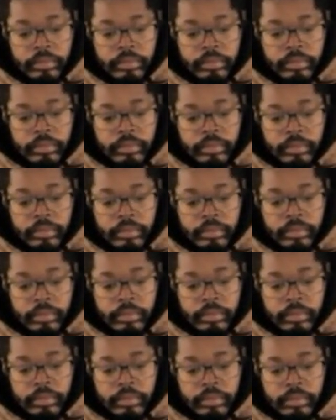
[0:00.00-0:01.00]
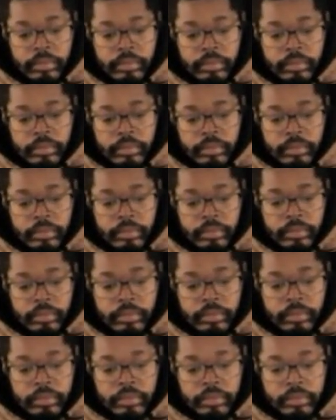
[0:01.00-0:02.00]

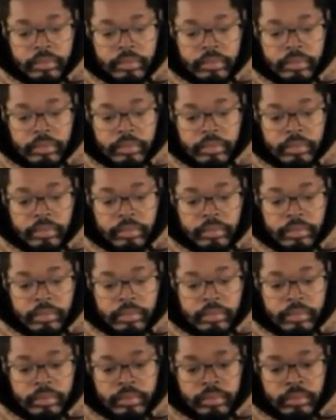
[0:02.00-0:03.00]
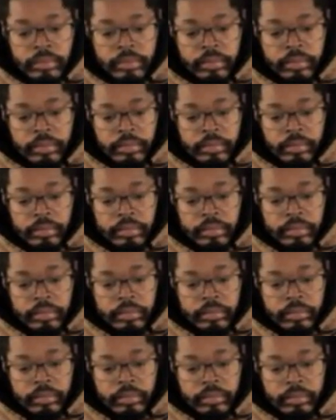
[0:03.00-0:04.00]

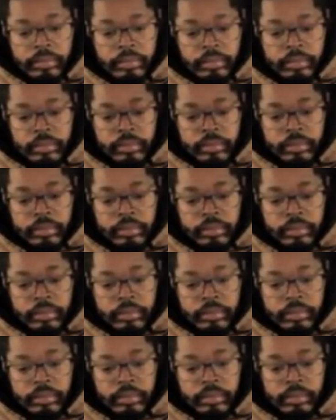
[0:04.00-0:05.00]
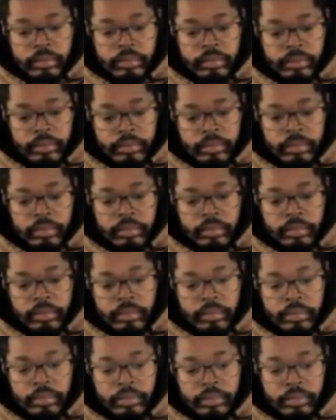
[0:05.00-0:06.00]

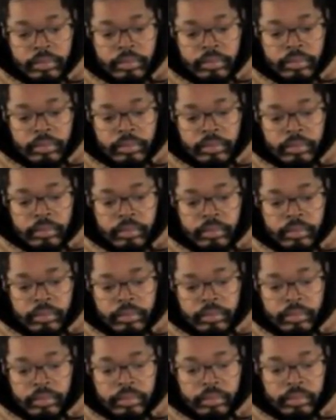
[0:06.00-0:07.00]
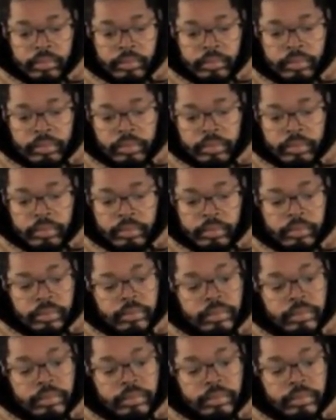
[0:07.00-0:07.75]
No words are spoken by the person on screen.